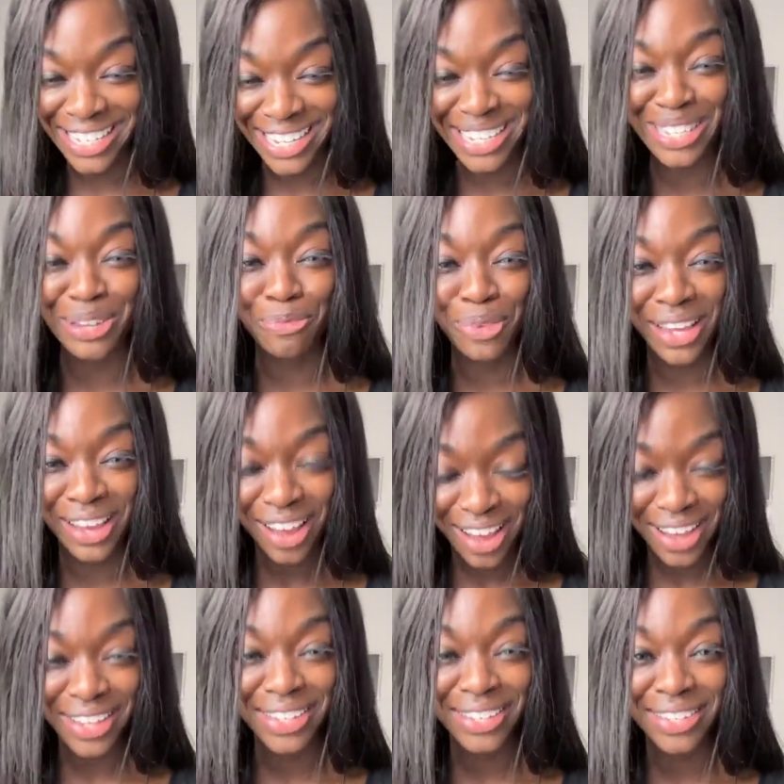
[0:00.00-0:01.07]
season
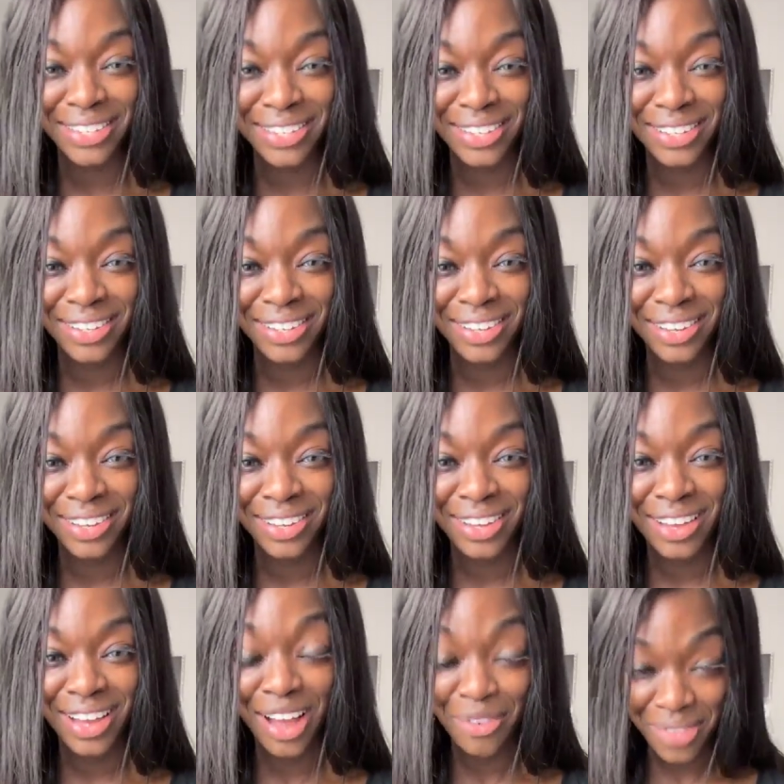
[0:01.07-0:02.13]
because
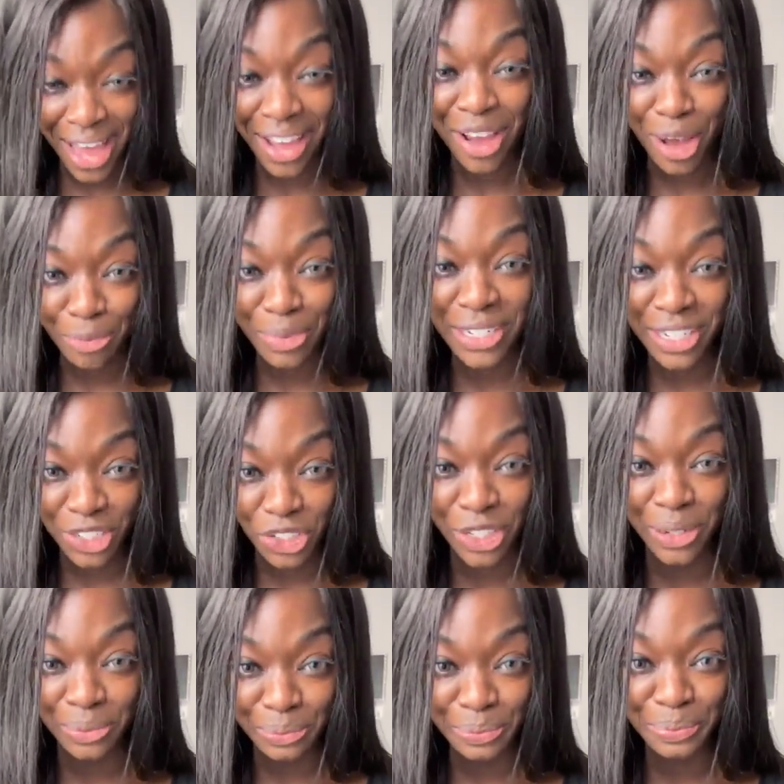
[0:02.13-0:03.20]
of that
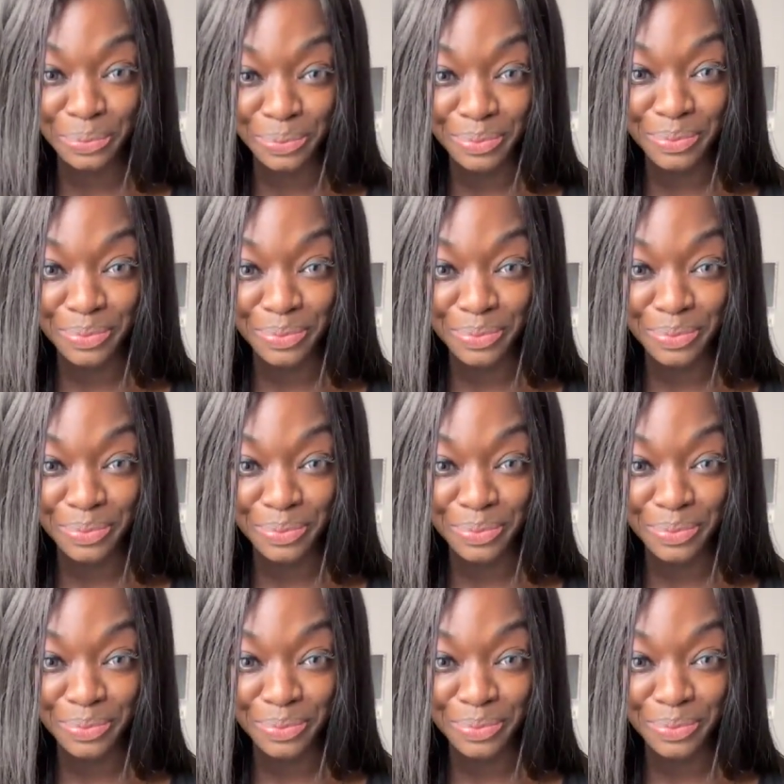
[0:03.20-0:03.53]
competition.